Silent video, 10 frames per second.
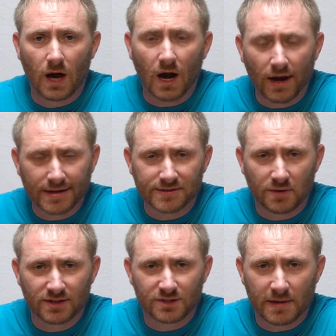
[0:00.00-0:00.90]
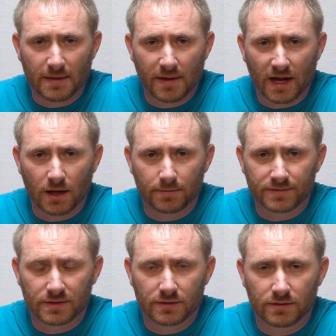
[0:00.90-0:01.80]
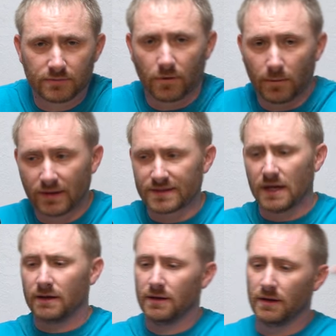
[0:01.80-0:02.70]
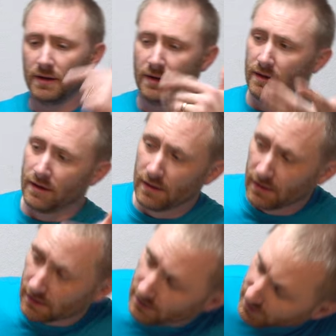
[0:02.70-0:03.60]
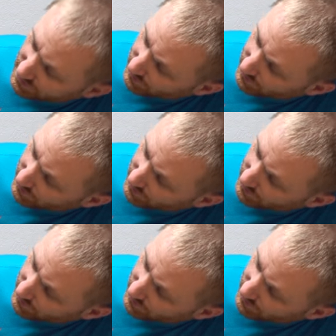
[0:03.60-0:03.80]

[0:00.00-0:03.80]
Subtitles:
All right, so I just made it back up from outside. You can